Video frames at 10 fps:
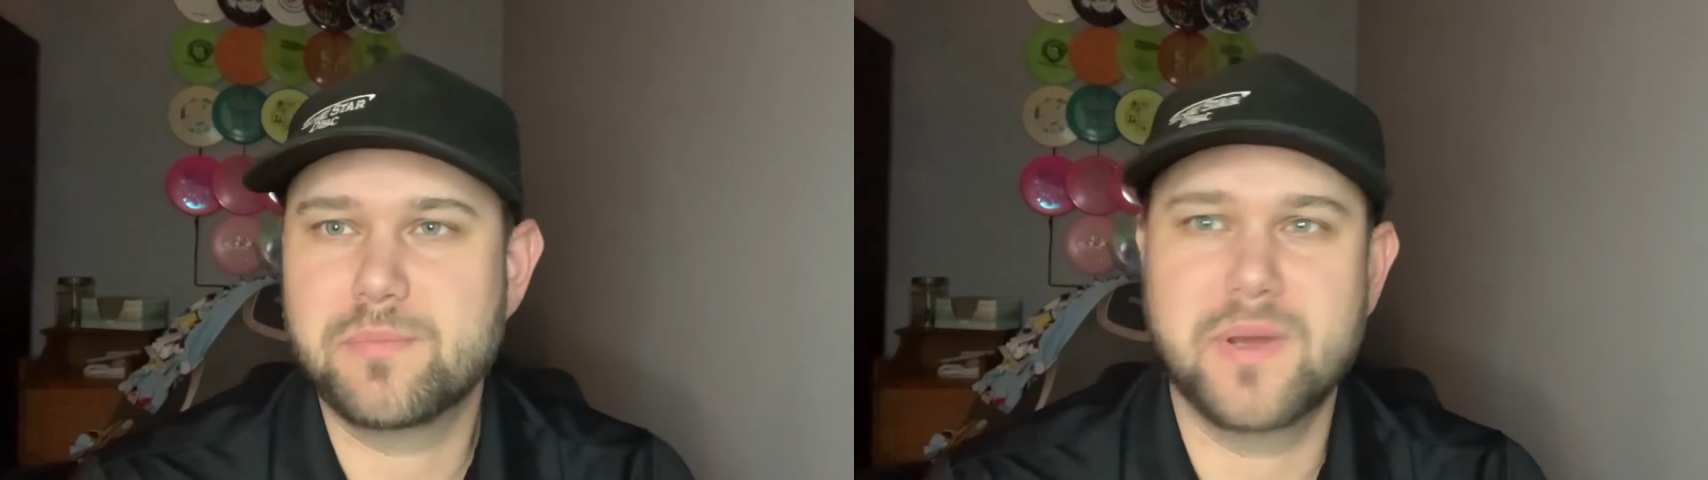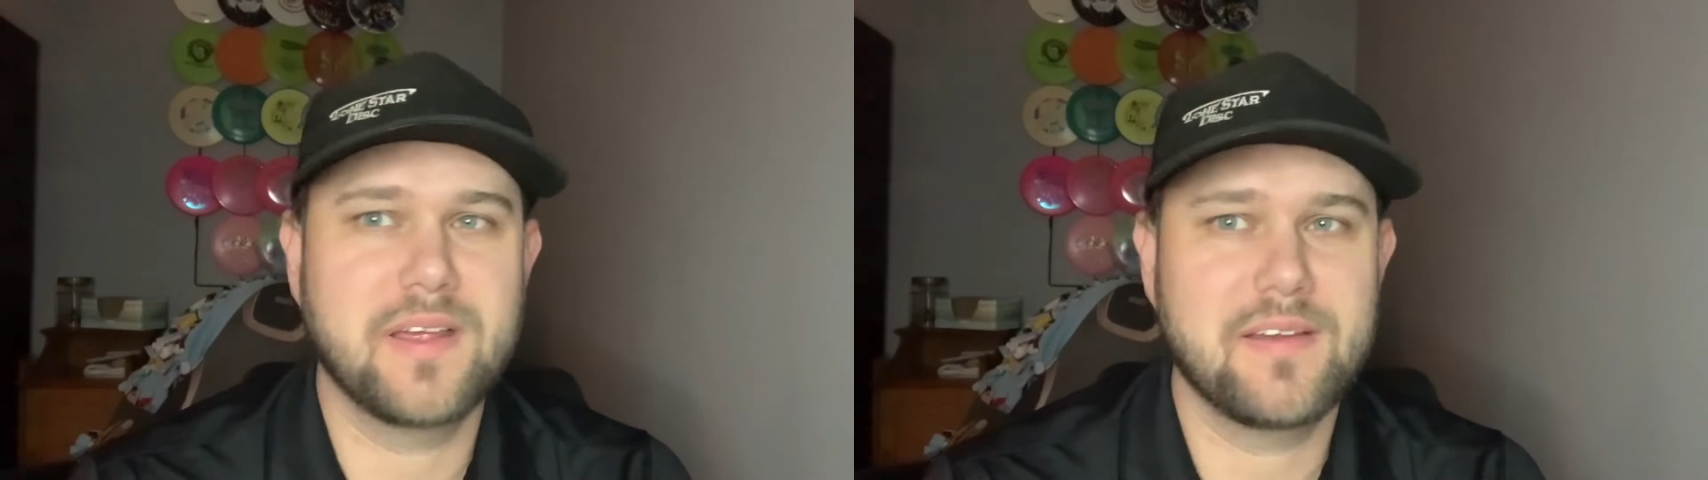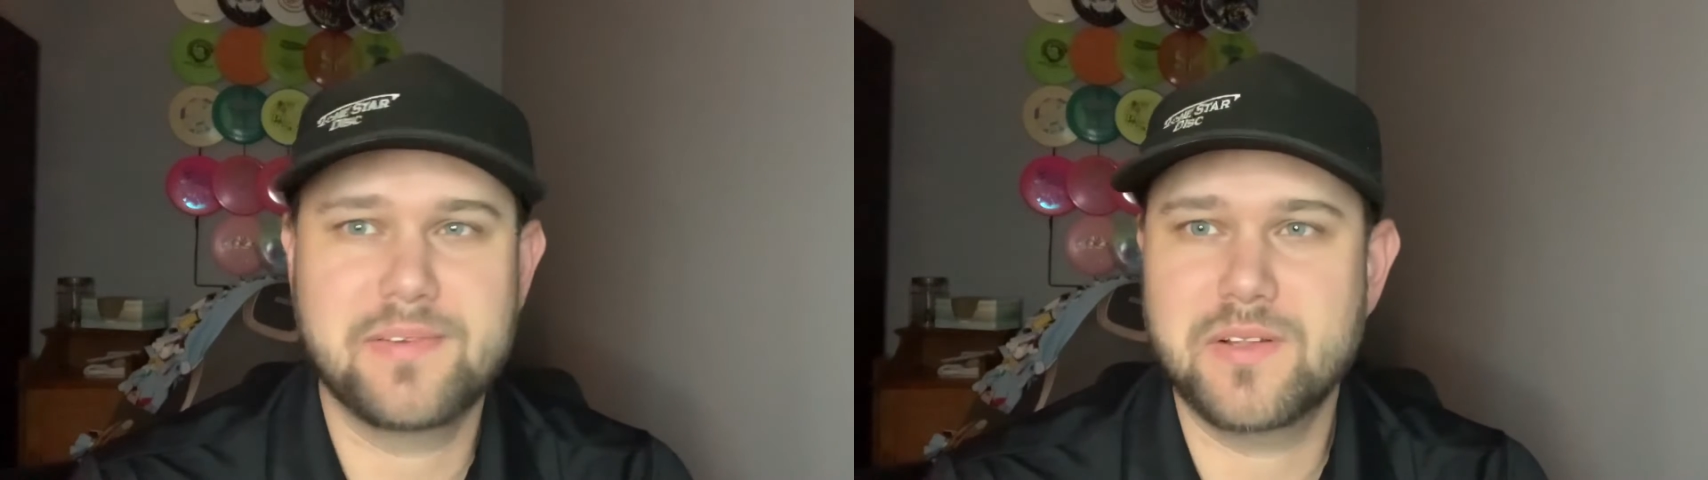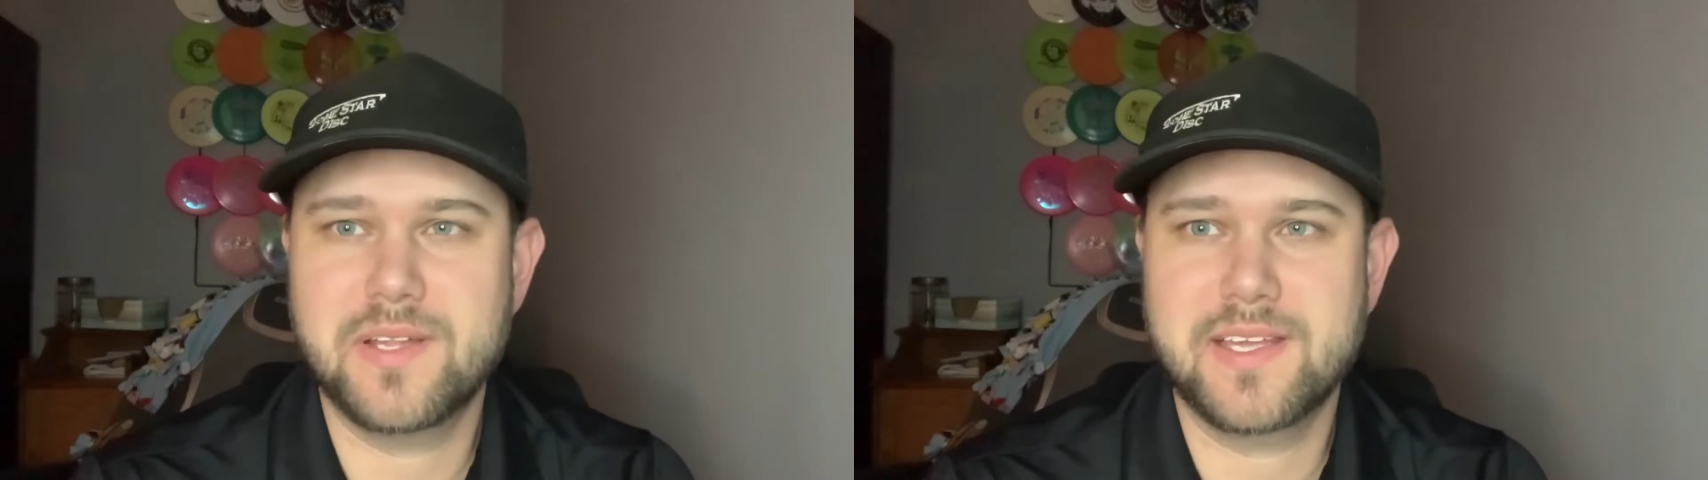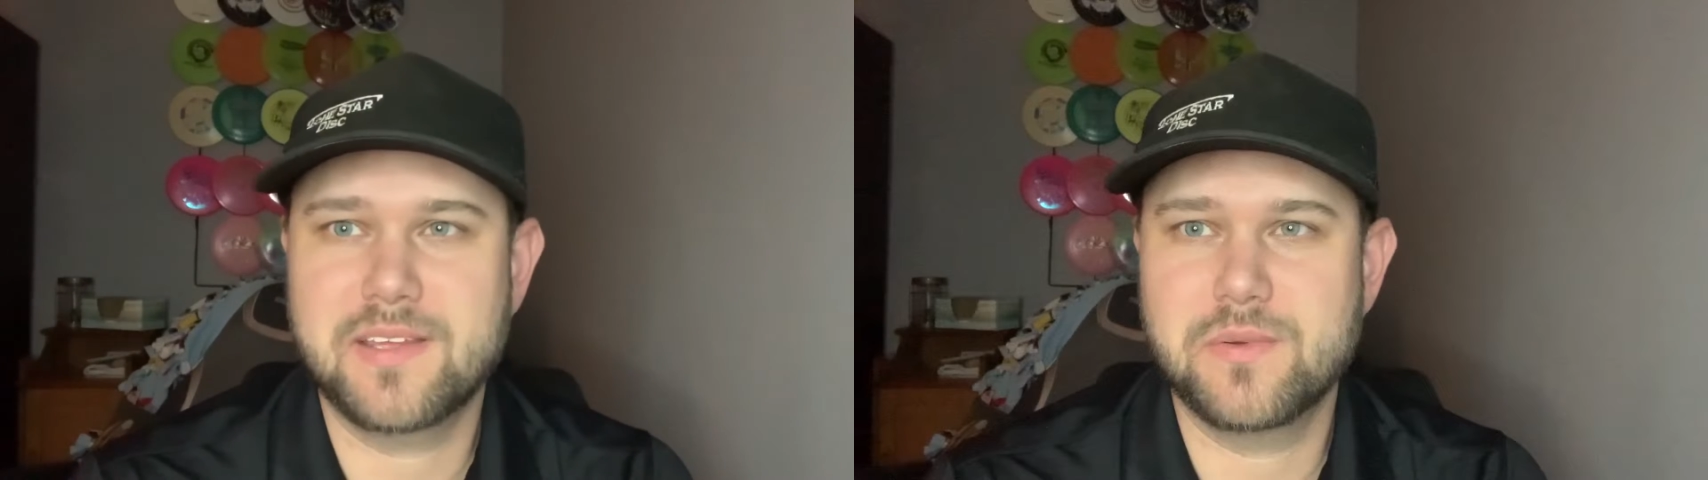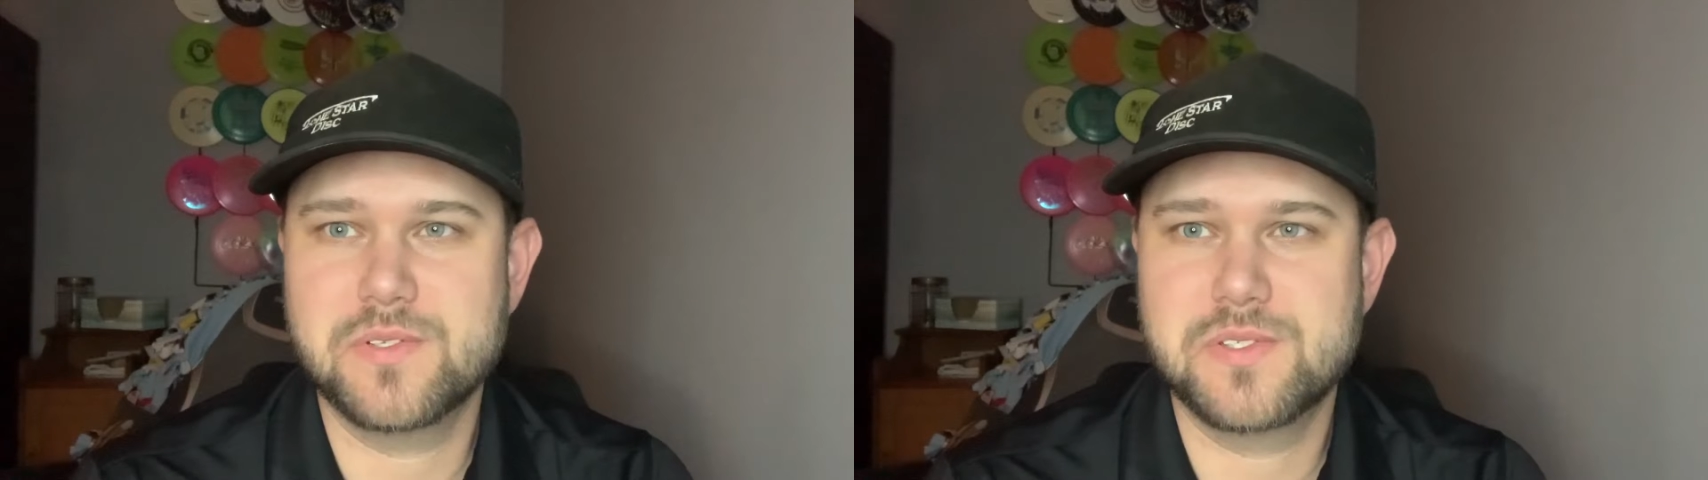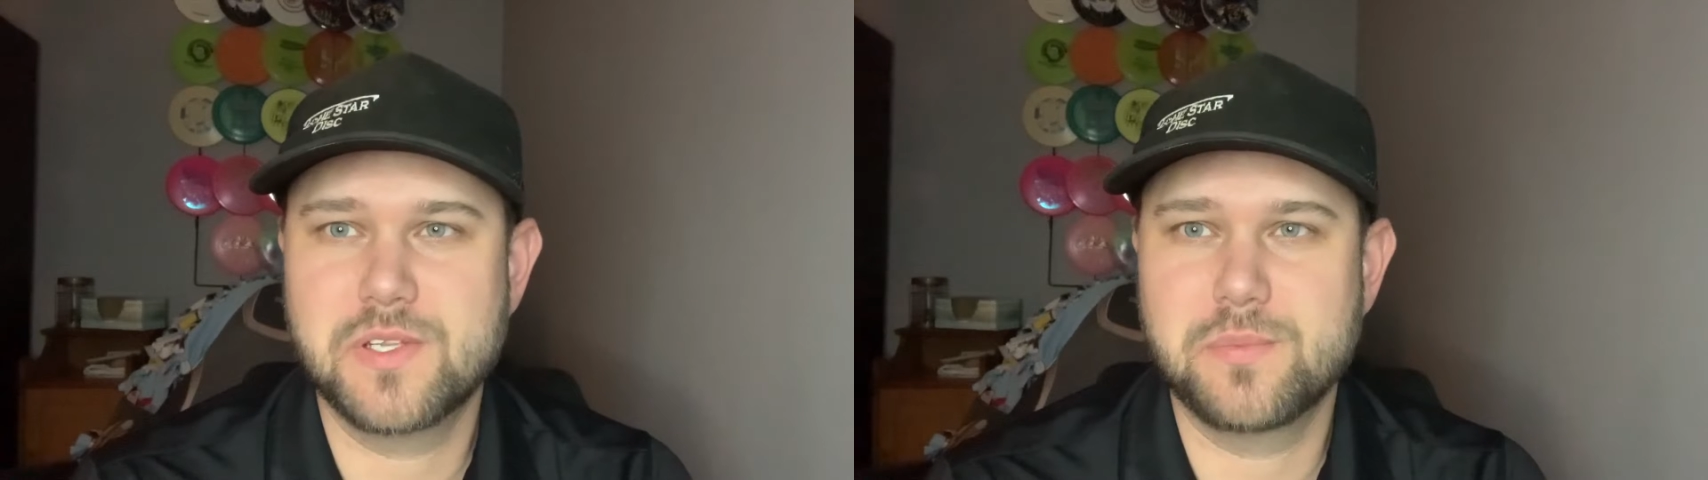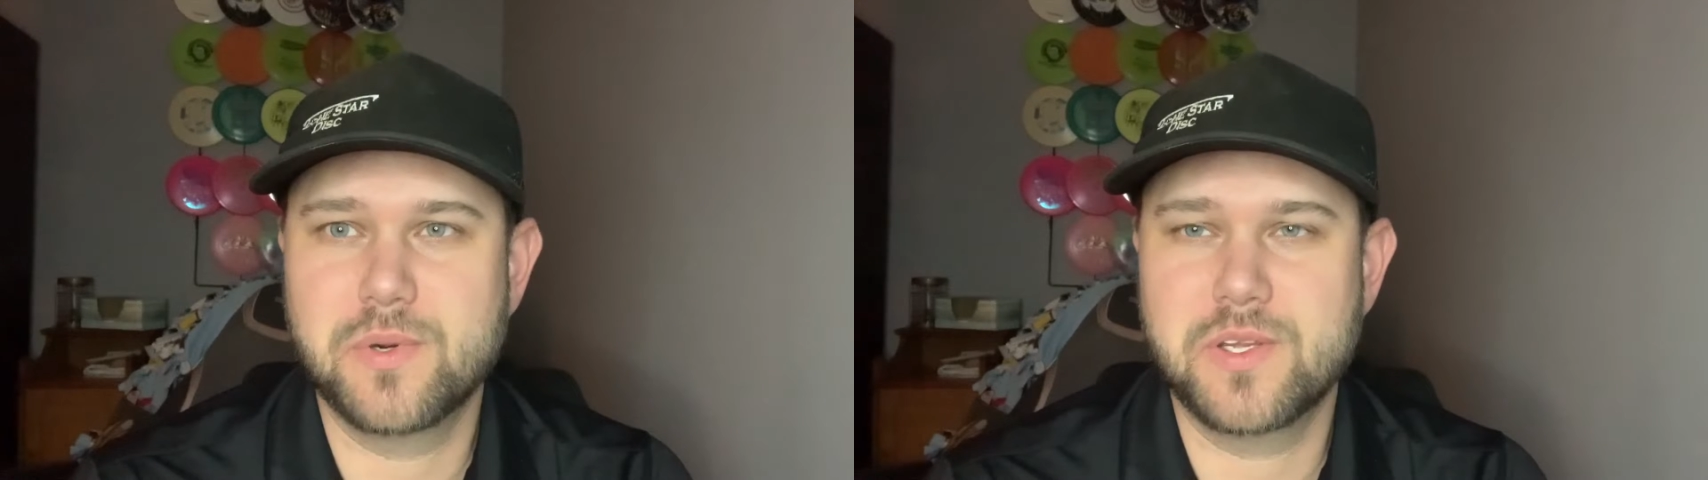but I felt like it was still a pretty